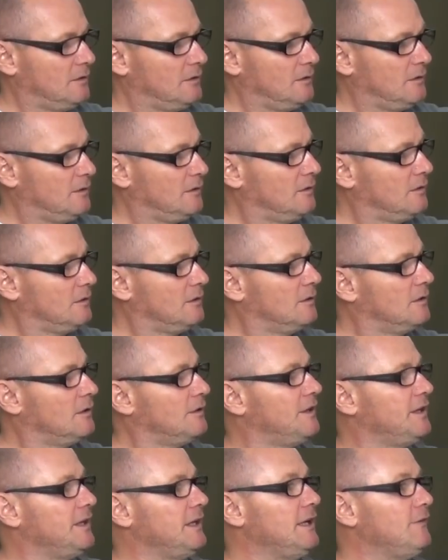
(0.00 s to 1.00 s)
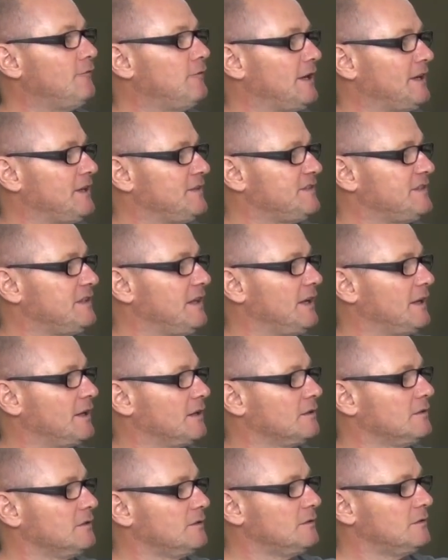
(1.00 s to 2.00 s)
The E flat is
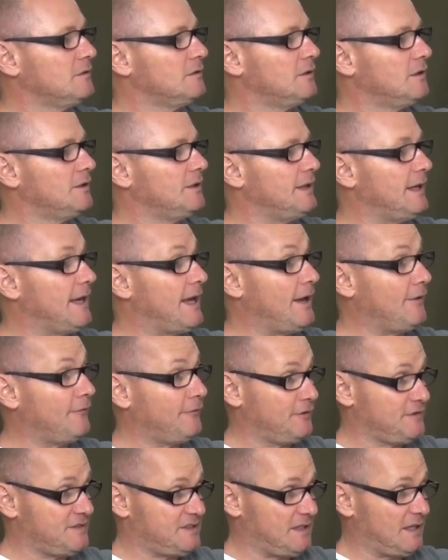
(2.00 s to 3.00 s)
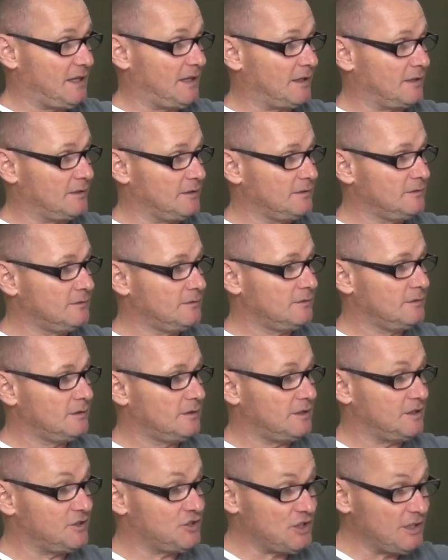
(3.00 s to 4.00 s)
there, the F is there,
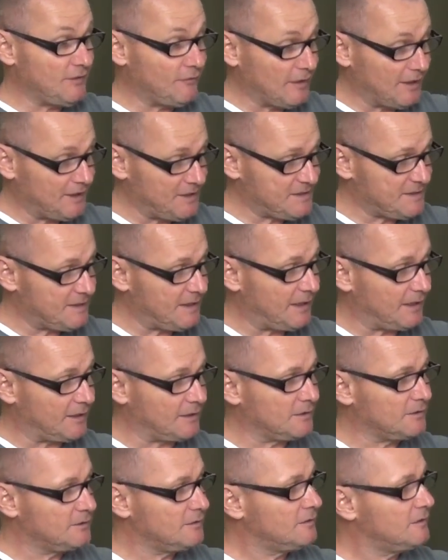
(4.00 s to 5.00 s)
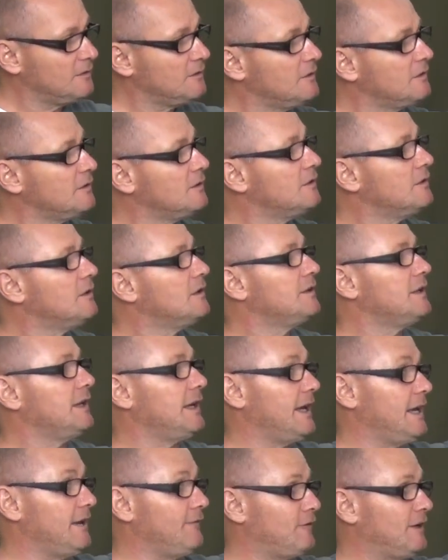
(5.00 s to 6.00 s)
the G flat is there, the
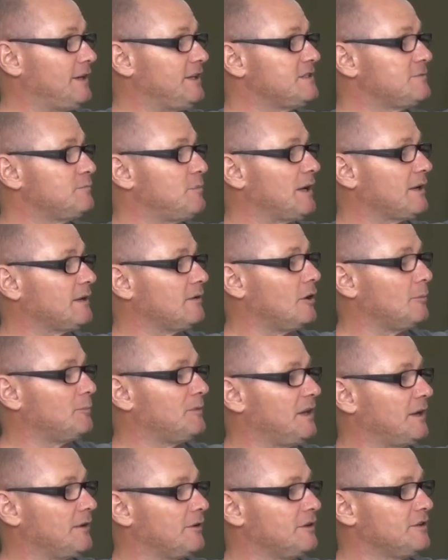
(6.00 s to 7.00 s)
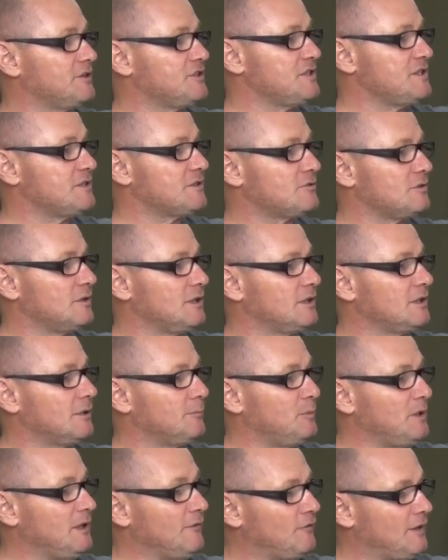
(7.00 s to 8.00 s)
A flat is back up there on the G string, the
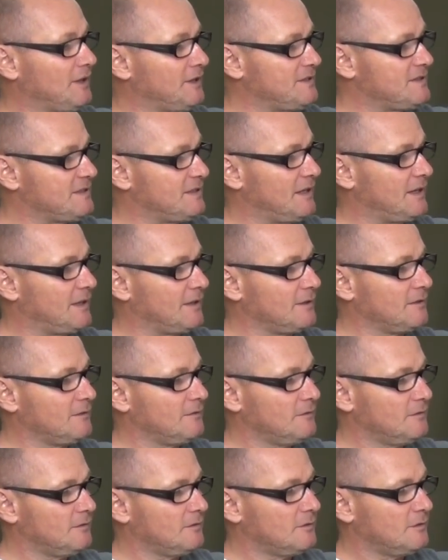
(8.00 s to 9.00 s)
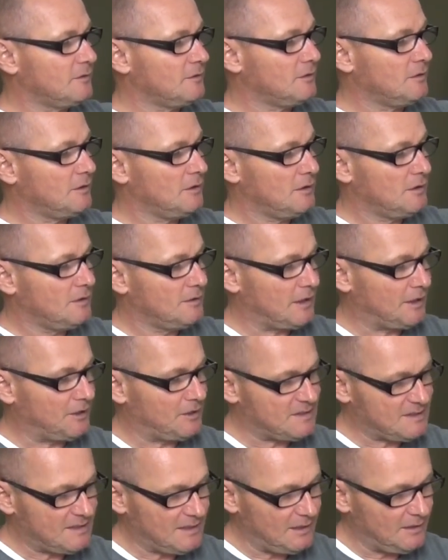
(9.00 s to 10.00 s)
B flat is there, now the
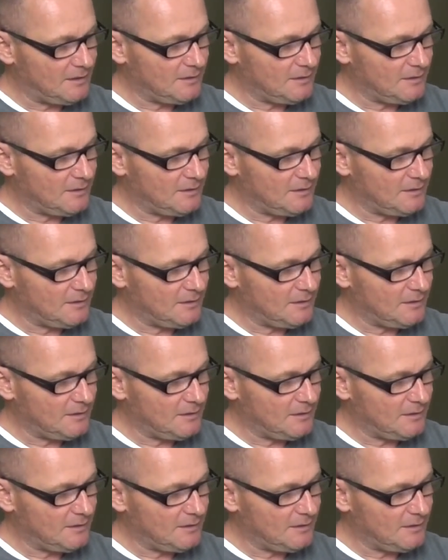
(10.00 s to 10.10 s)
C